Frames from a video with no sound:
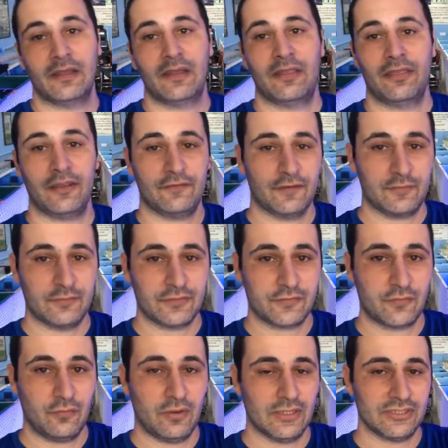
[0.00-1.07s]
thank you very much for
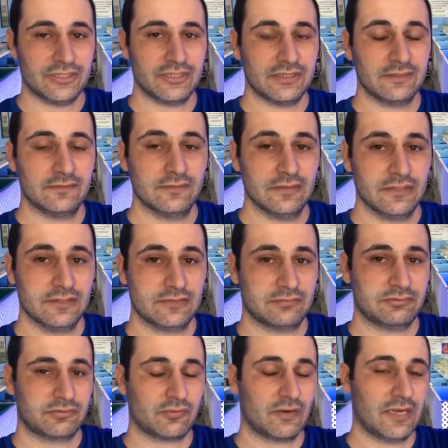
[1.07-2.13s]
watching
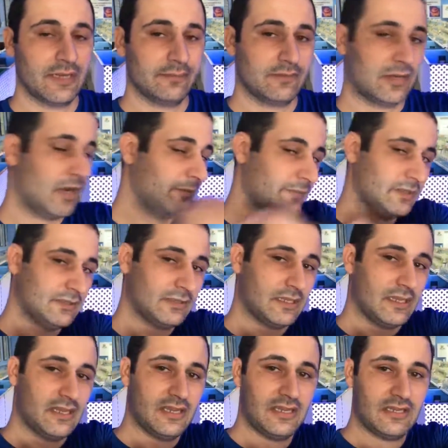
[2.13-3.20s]
subscribe, comment,
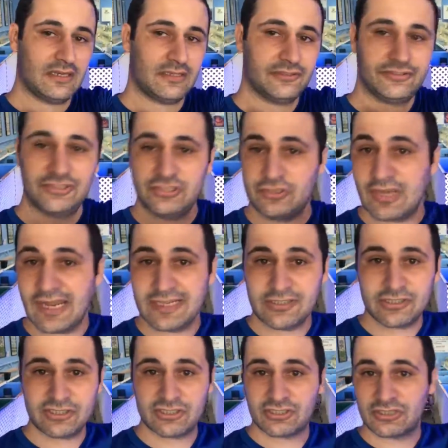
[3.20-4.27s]
and I'll see you
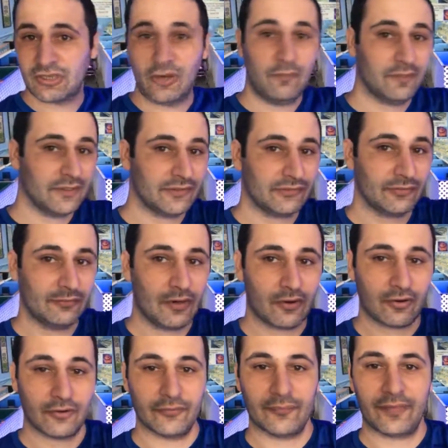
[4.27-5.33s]
guys hopefully tomorrow.
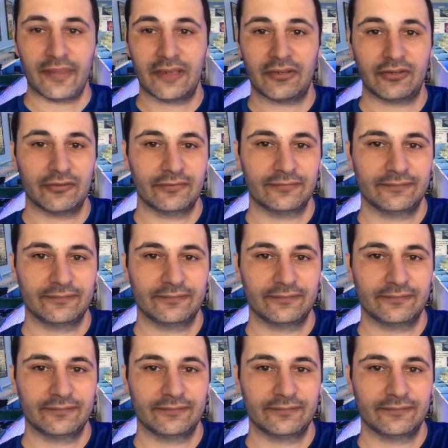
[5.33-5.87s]
Thank you.